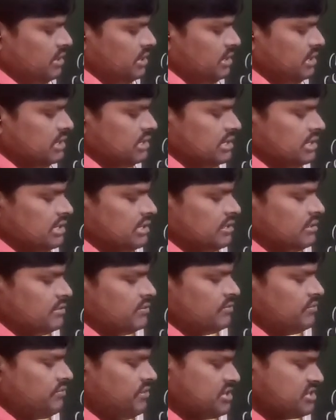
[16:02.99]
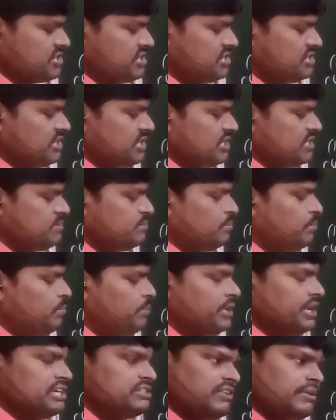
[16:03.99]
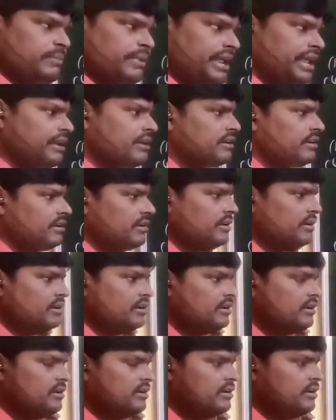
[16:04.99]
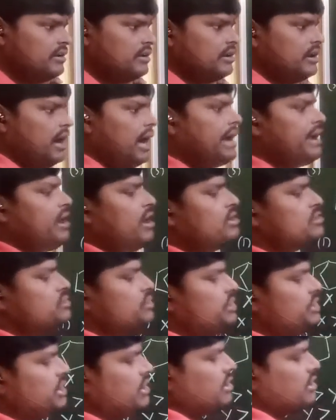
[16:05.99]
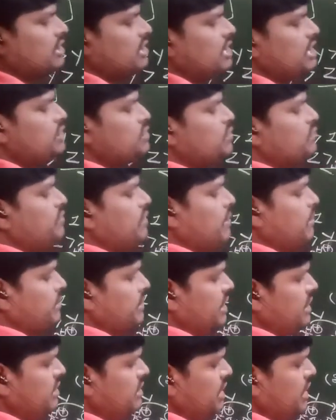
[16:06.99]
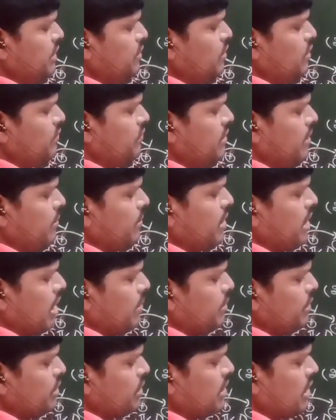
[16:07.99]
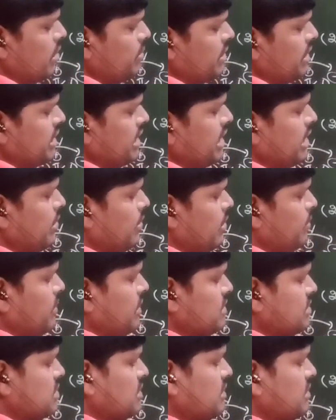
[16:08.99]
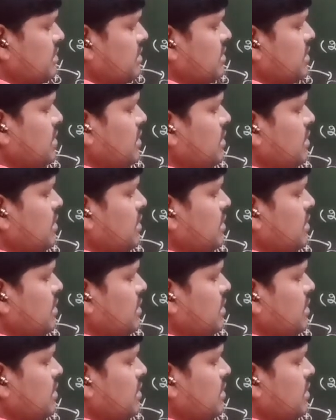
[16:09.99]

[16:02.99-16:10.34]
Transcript: Your first reason is bridge will break, and also here keto form, in enol form carbon to carbon get double bonds, sir.